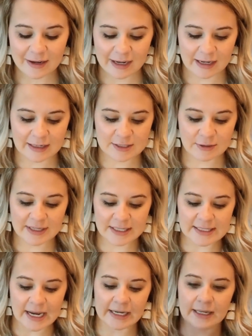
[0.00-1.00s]
And so I
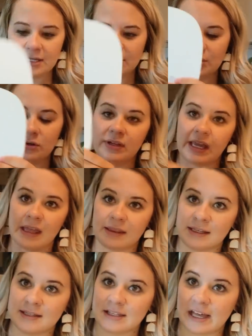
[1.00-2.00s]
decided to get
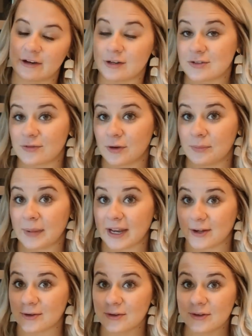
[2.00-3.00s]
these letters from
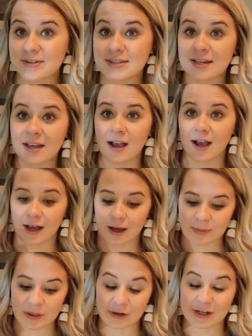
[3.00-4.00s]
Michaels
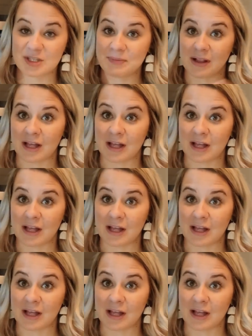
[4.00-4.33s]
um, and they're gonna spell